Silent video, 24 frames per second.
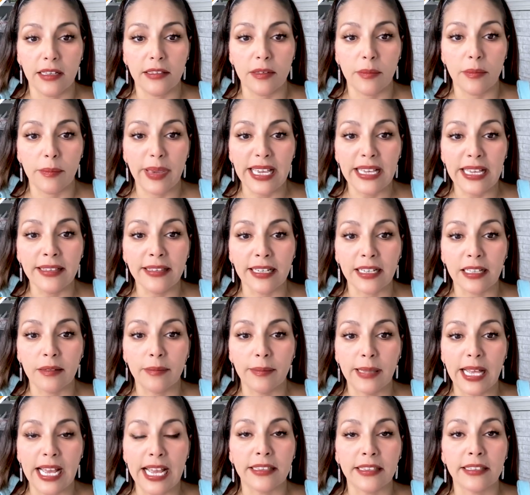the basic
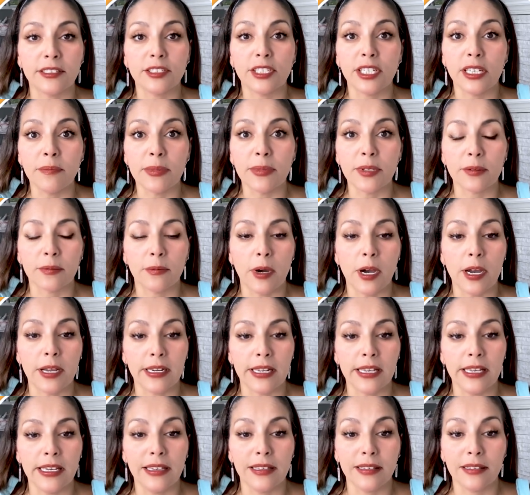plan, the cheapest
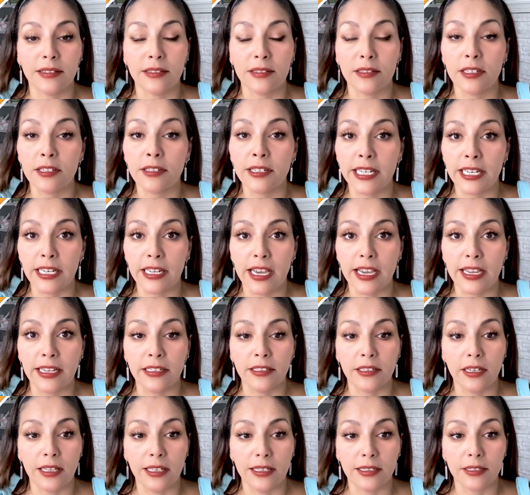one, is
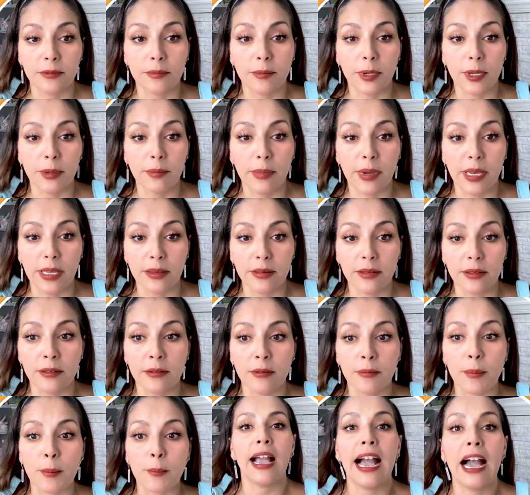$39 per
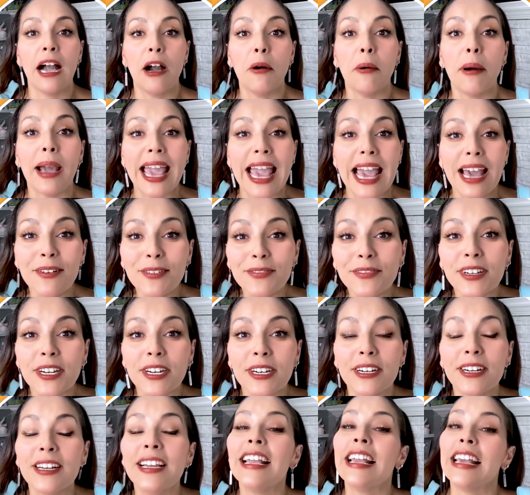month.
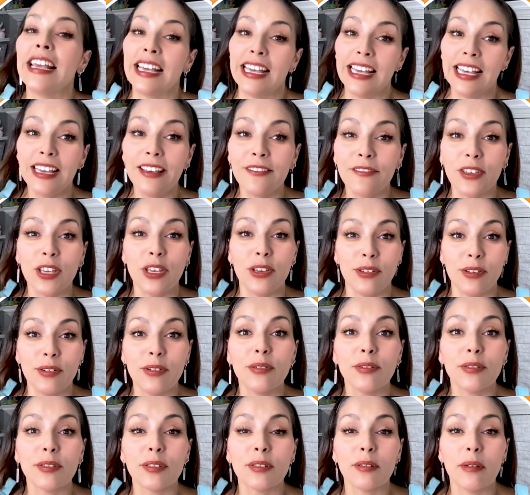However, if you
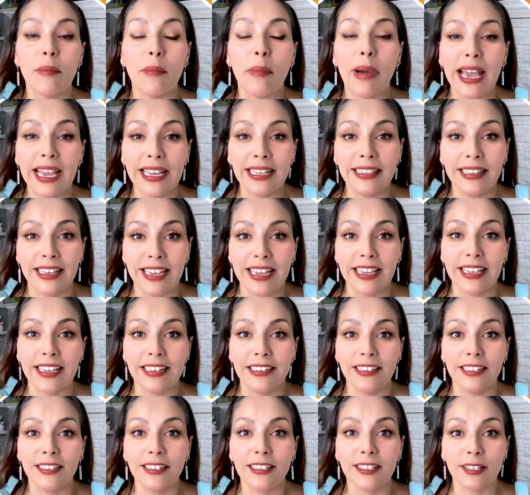use my link
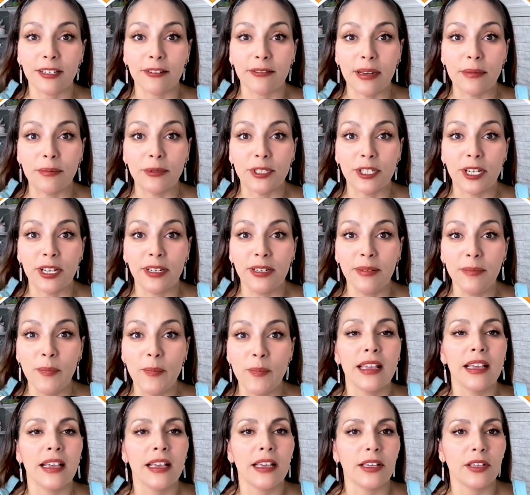in the description,
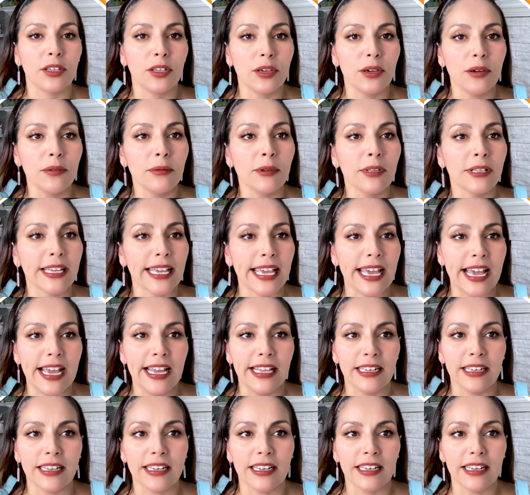you will
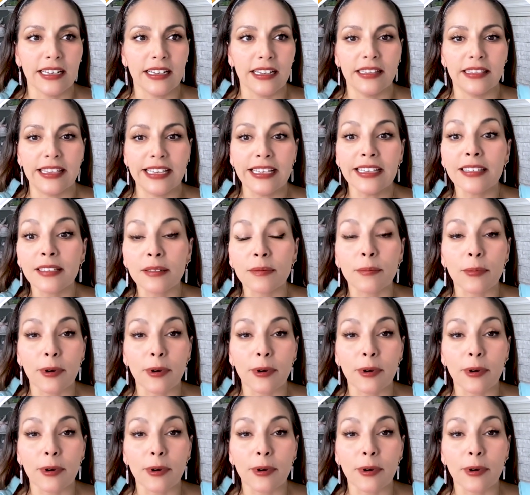get this